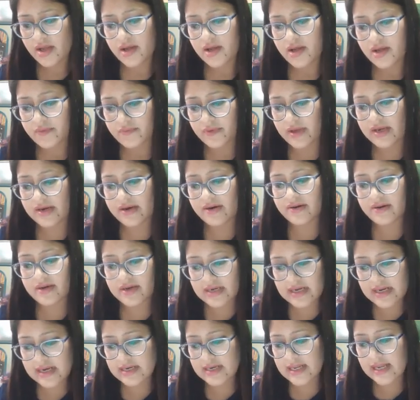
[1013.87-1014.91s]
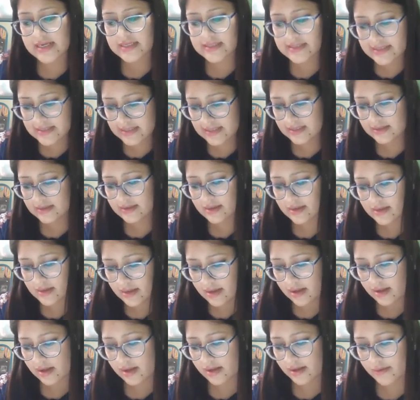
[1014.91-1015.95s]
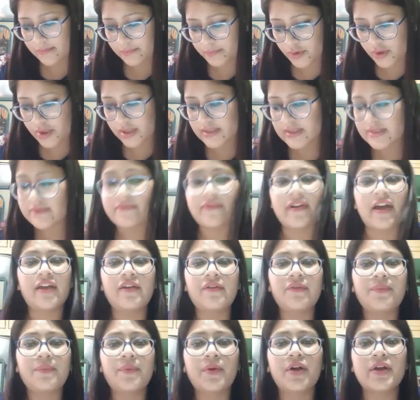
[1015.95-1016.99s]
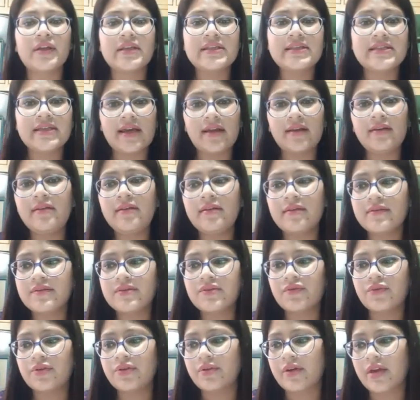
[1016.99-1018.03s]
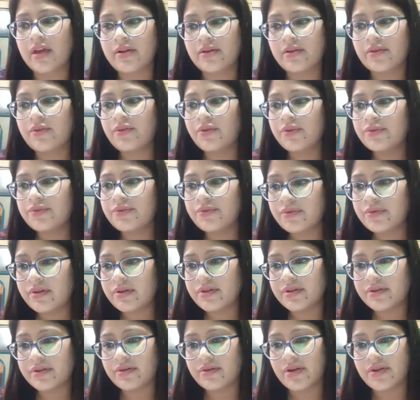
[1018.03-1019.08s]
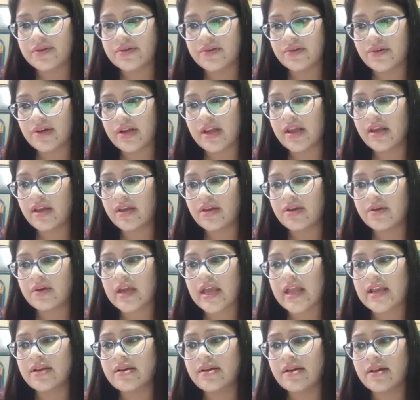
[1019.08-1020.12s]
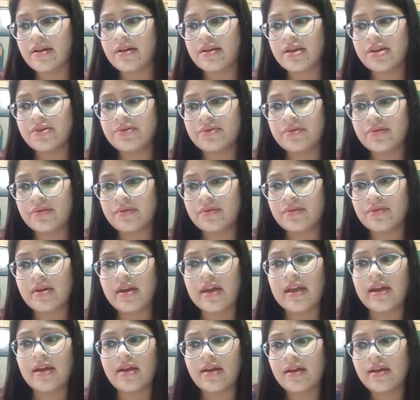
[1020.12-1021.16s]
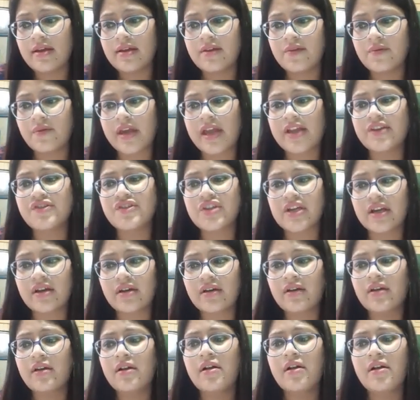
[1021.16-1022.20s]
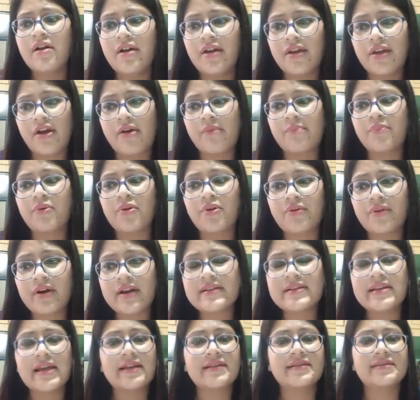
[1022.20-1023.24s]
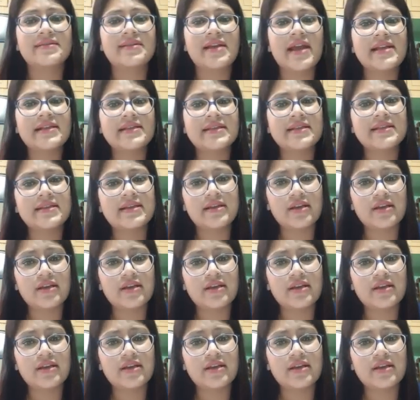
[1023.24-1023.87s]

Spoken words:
119.5.10. So you can go through the glossary. You can you can check your progress exercises in